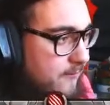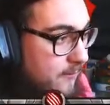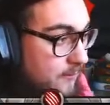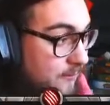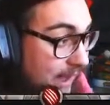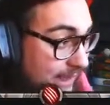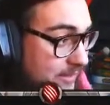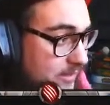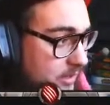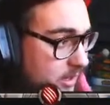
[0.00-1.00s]

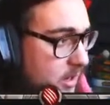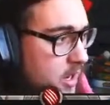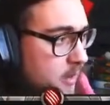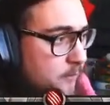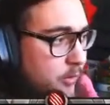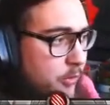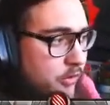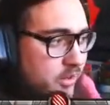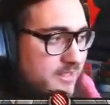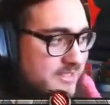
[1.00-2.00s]
Vizier for
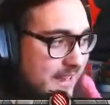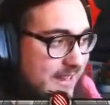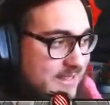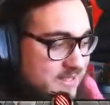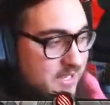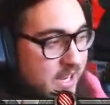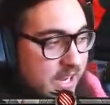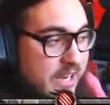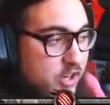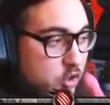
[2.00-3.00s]
30 seconds,
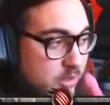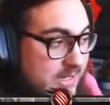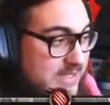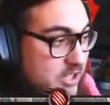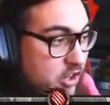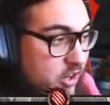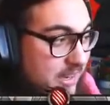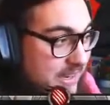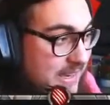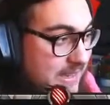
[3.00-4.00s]
increasing your
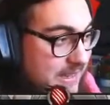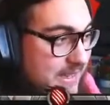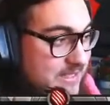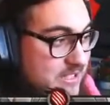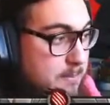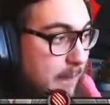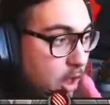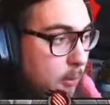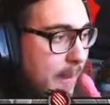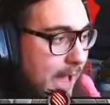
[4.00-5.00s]
healing
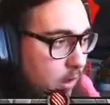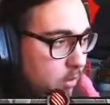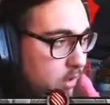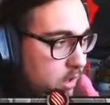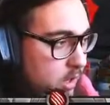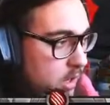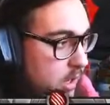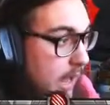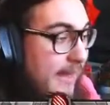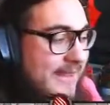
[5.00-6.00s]
spell power.
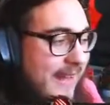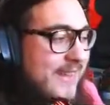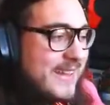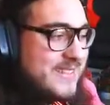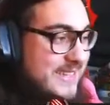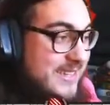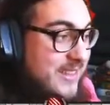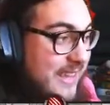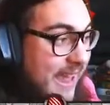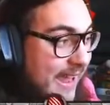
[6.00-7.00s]
I think it's
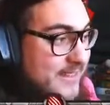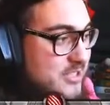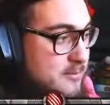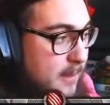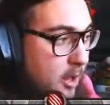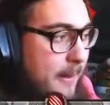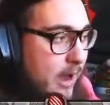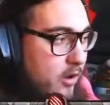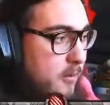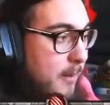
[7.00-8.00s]
healing and spell
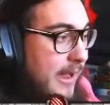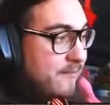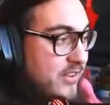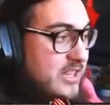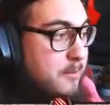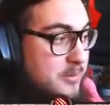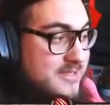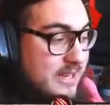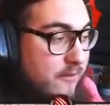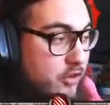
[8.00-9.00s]
power by
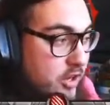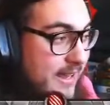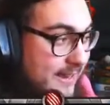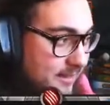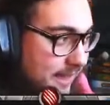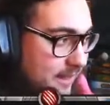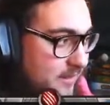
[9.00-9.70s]
50% of your intellect.